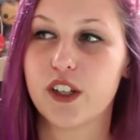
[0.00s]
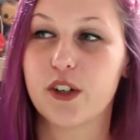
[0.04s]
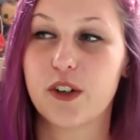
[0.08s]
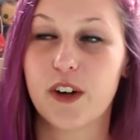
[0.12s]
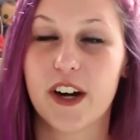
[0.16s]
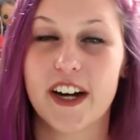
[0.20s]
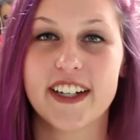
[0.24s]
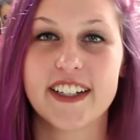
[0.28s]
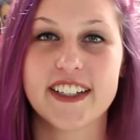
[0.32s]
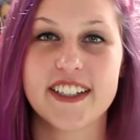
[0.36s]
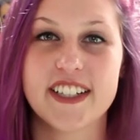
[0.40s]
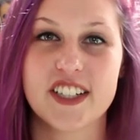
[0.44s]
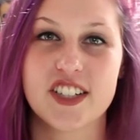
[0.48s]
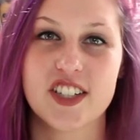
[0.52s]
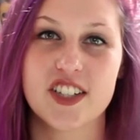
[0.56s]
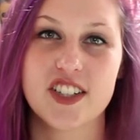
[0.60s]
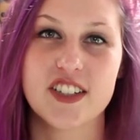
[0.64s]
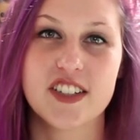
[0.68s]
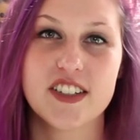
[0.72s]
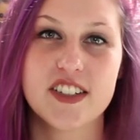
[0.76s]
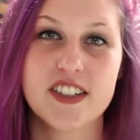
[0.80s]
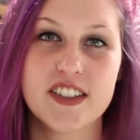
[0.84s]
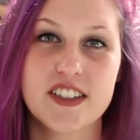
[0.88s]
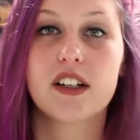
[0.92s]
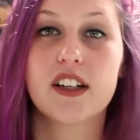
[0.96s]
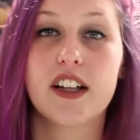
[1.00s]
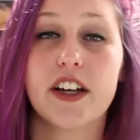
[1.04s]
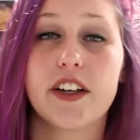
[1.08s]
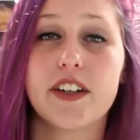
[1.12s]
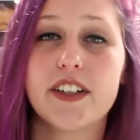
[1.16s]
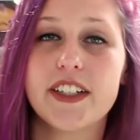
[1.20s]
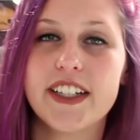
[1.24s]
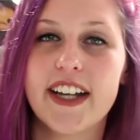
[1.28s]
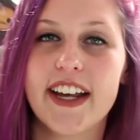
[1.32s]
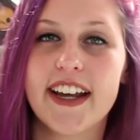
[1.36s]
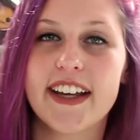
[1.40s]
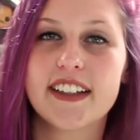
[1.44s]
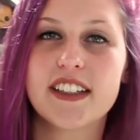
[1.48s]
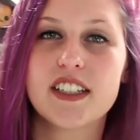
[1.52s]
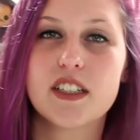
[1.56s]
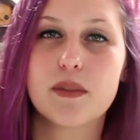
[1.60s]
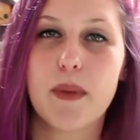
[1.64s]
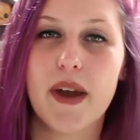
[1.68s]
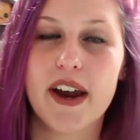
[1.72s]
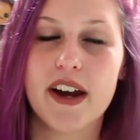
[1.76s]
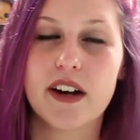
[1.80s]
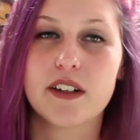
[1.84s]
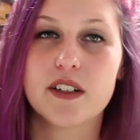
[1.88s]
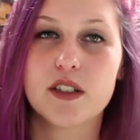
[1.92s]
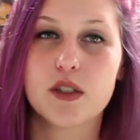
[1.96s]
great additions. Clara and Hailey's
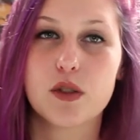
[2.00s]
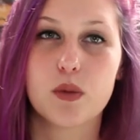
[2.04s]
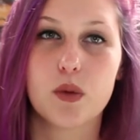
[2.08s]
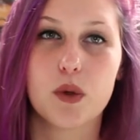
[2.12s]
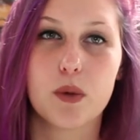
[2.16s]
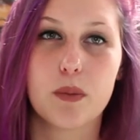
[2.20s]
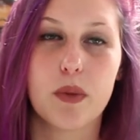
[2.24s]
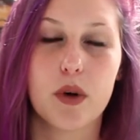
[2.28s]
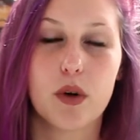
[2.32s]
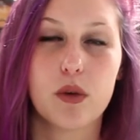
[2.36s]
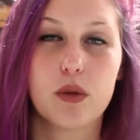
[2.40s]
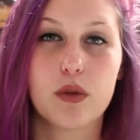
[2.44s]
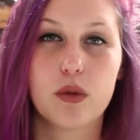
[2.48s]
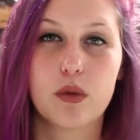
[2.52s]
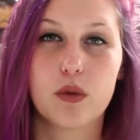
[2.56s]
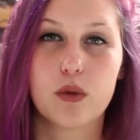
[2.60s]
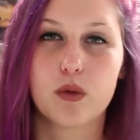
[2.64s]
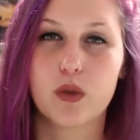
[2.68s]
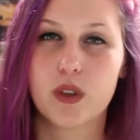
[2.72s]
parents were both